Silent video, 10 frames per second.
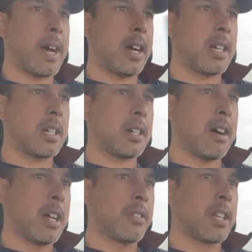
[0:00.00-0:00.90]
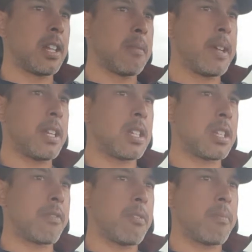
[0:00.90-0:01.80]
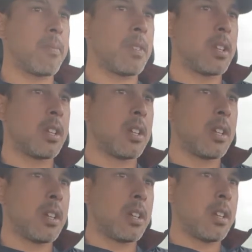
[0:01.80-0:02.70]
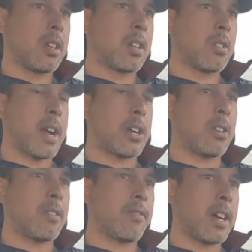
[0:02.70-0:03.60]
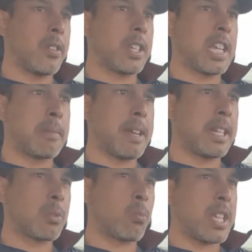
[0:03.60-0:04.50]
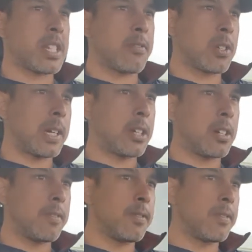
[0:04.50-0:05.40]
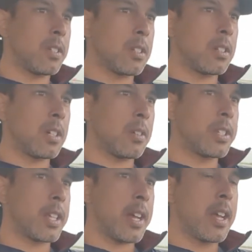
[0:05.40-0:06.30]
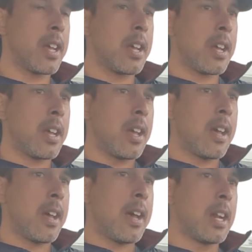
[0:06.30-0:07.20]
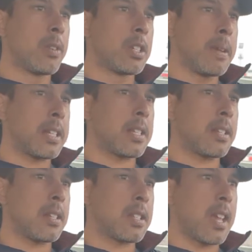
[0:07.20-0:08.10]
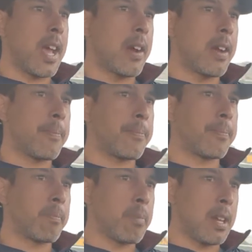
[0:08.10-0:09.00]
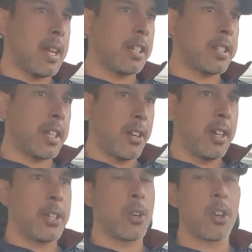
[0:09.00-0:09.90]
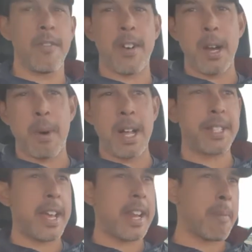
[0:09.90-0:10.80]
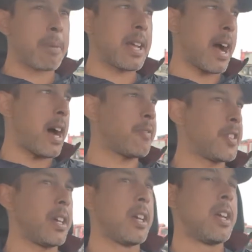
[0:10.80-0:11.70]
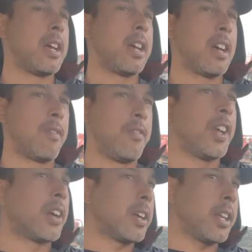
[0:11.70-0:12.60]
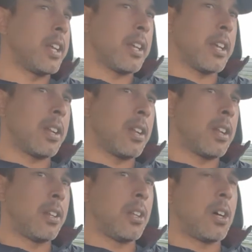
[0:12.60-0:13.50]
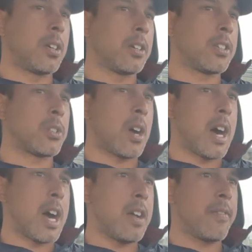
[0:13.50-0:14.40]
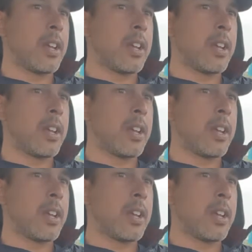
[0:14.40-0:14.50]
100 kilometers from Krakow, 100 kilometers west of Krakow, I would say. And it was a bit scary, but like I said, it only caught on fire once, and that happened after a very long drive